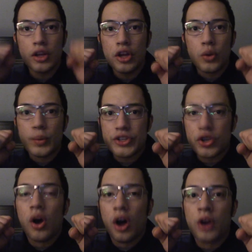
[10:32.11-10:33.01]
We
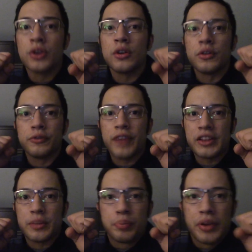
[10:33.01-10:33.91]
saw Arnold fight
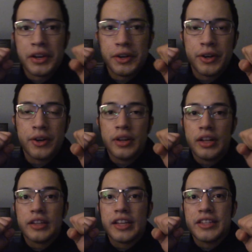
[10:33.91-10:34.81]
the Predator.
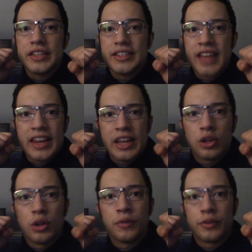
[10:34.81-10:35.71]
Let's see Danny
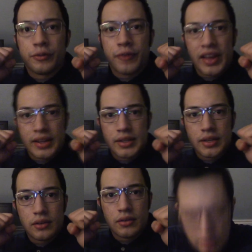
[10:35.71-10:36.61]
Glover fight.
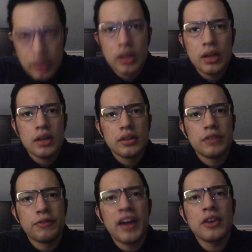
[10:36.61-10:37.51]
The
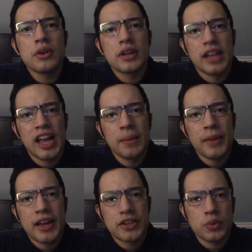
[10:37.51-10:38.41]
final
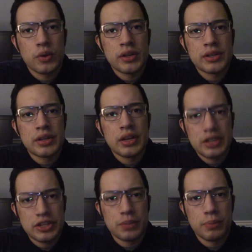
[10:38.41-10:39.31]
climax was
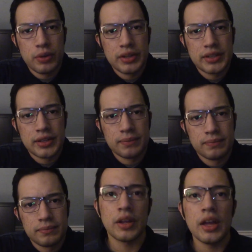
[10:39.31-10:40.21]
disappointing.
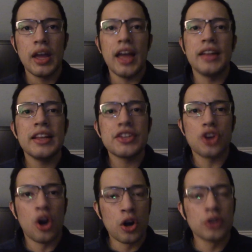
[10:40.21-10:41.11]
At least
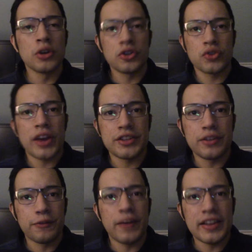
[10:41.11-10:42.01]
Arnold tries to
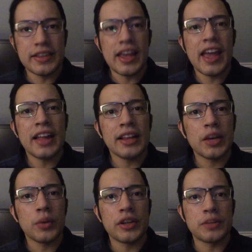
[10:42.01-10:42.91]
fight the
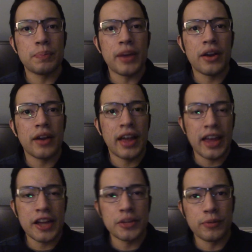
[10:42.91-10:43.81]
alien with his bare
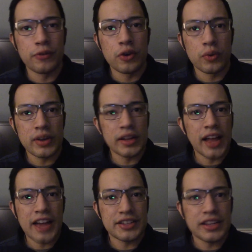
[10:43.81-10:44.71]
hands before
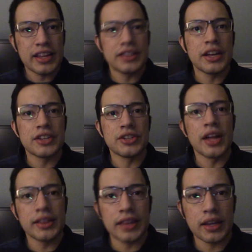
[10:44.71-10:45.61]
realizing it does
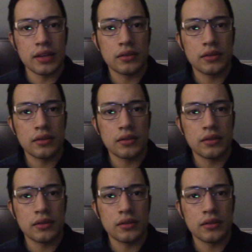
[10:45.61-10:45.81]
nothing.